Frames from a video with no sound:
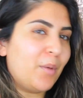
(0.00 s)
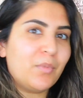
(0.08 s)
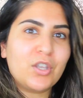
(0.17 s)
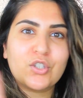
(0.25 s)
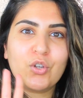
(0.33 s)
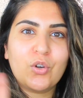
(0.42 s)

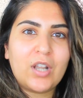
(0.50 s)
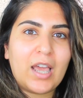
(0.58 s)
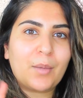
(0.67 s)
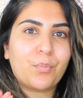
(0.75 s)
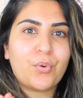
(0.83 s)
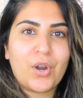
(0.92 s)
There's no
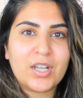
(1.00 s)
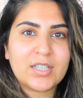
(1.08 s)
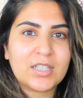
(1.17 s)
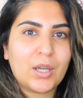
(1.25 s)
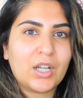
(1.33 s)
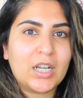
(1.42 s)
like
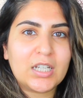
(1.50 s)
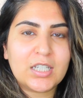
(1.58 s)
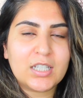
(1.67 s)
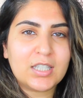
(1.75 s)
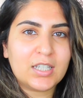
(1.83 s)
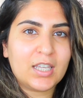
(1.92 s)
pressed
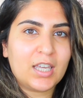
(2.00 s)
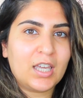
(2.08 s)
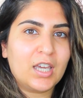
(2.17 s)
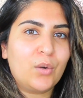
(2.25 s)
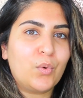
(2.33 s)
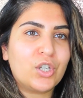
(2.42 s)
glitters in
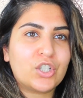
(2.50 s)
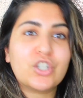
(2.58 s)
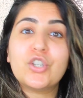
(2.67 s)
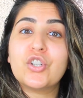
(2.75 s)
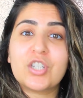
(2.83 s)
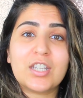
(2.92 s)
here, which
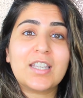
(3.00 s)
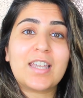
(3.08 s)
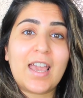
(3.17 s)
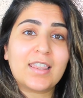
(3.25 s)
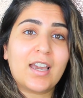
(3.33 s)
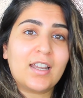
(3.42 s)
usually you
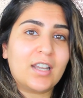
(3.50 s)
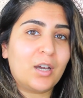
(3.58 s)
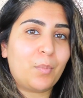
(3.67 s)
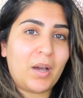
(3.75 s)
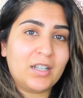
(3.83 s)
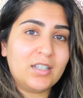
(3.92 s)
get that in her
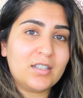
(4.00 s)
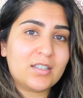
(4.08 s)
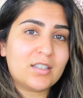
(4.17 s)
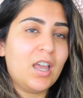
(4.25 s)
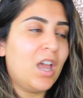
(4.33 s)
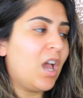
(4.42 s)
palettes.